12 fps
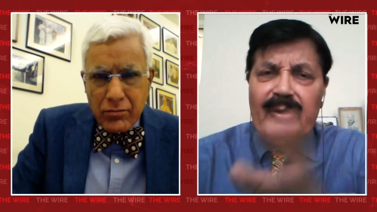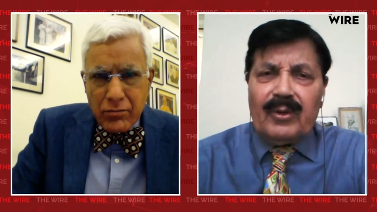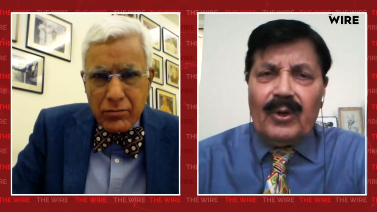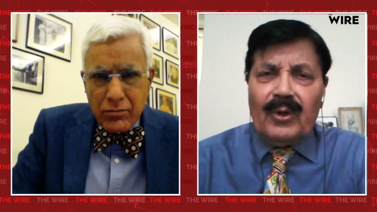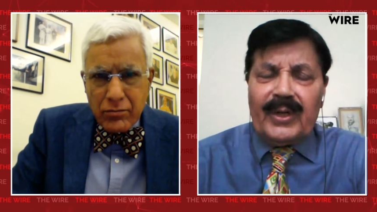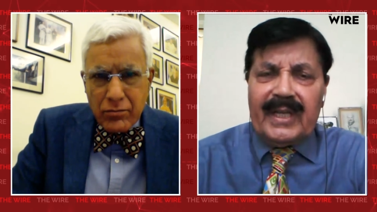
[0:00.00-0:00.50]
Speaker 1: me to
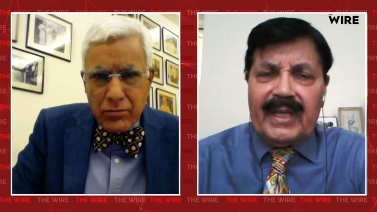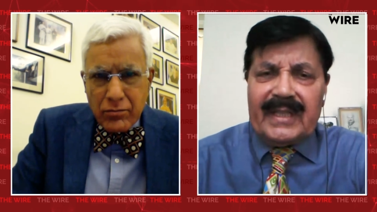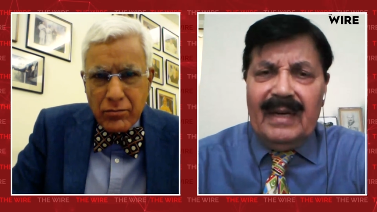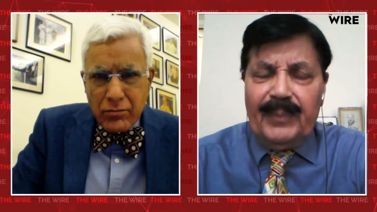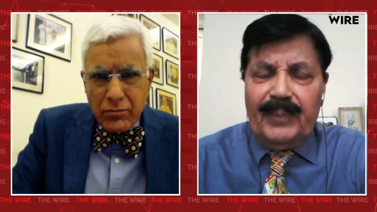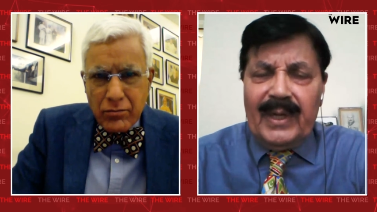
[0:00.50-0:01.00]
quote an
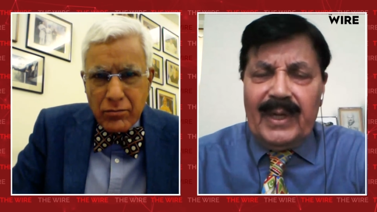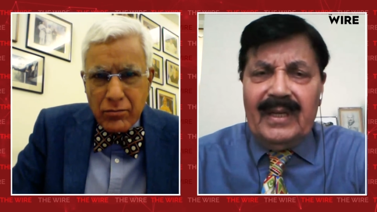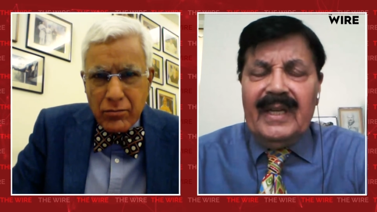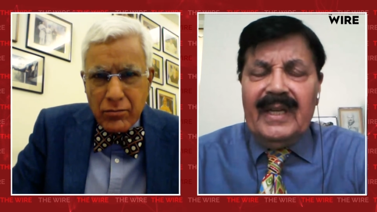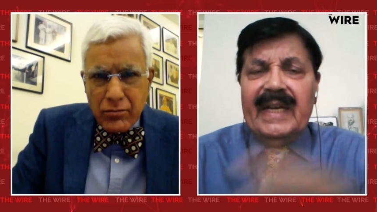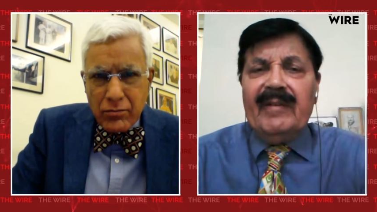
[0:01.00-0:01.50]
example,
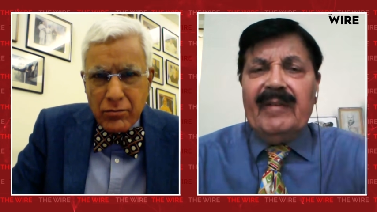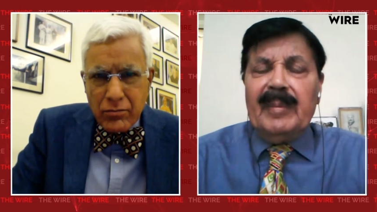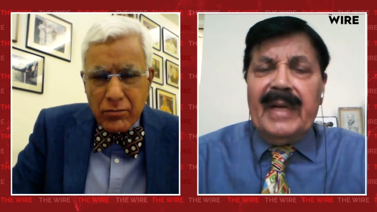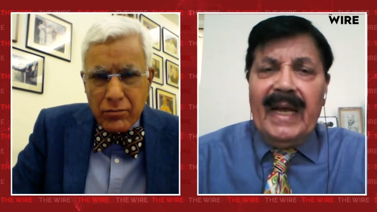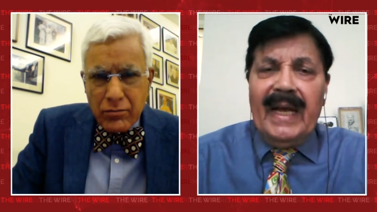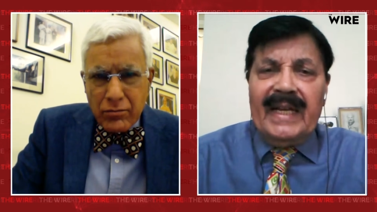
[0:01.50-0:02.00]
he will
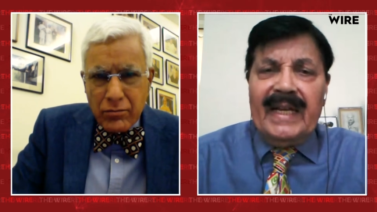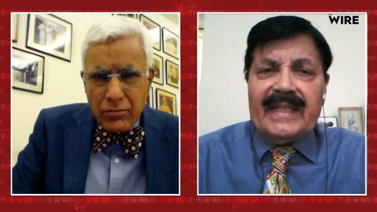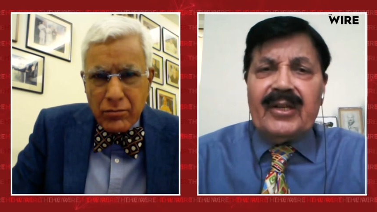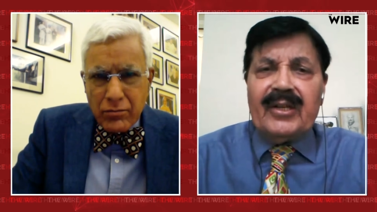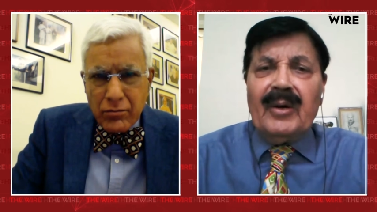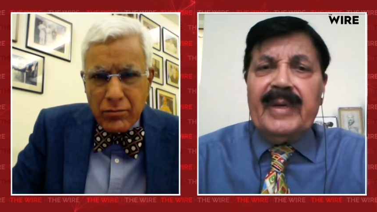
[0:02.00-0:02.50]
be like
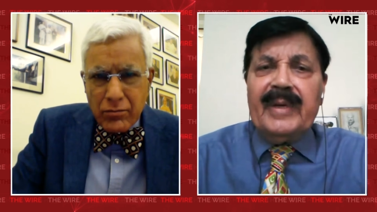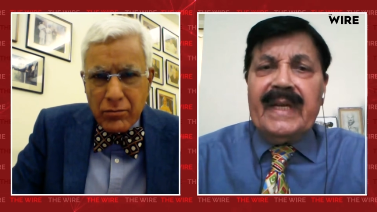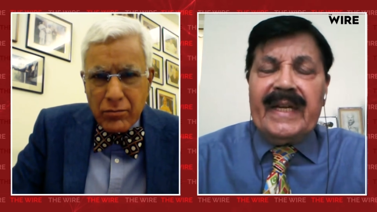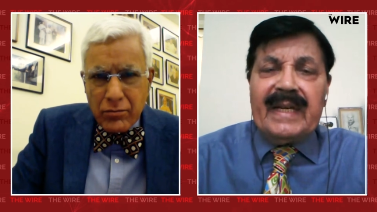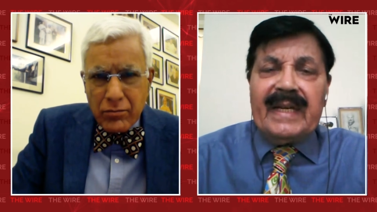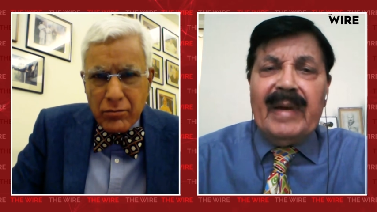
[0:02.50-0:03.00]
the
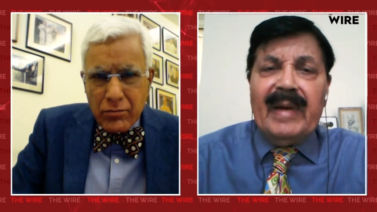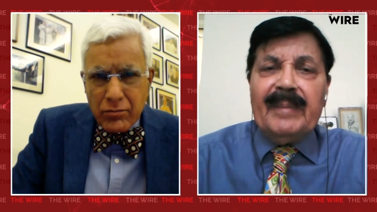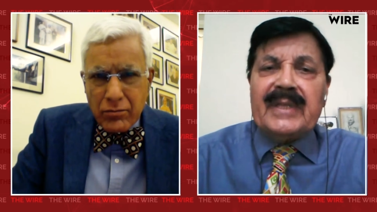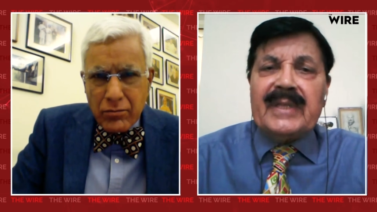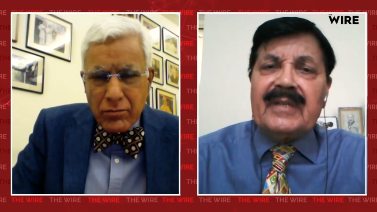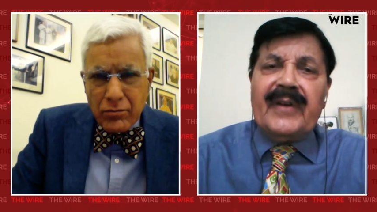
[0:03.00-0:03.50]
nominated
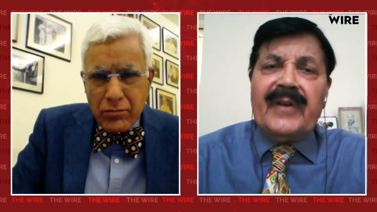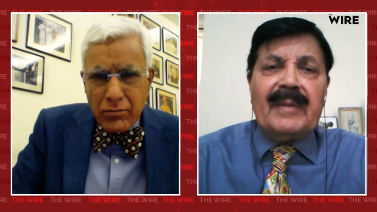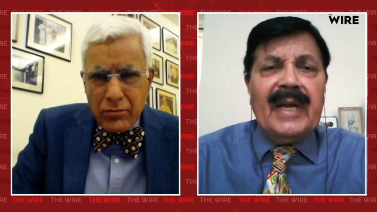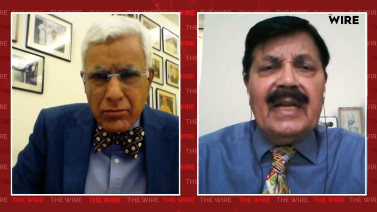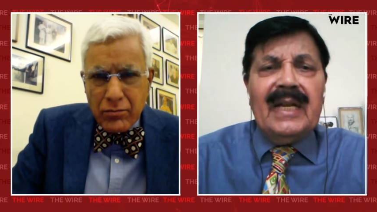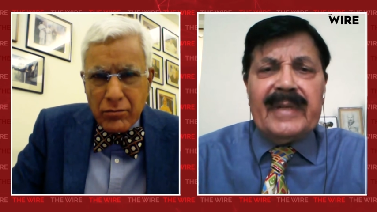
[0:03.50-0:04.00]
members of our
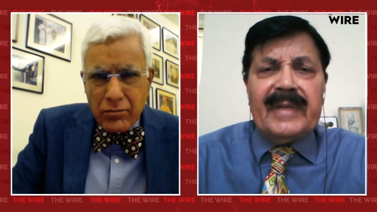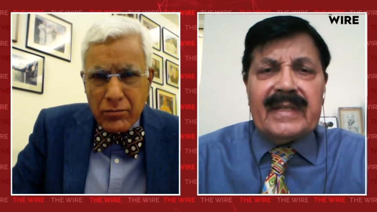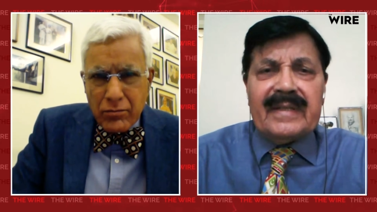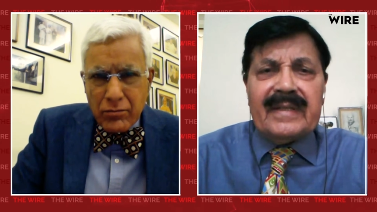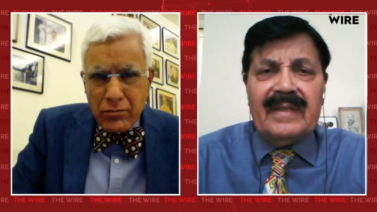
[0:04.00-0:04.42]
parliament.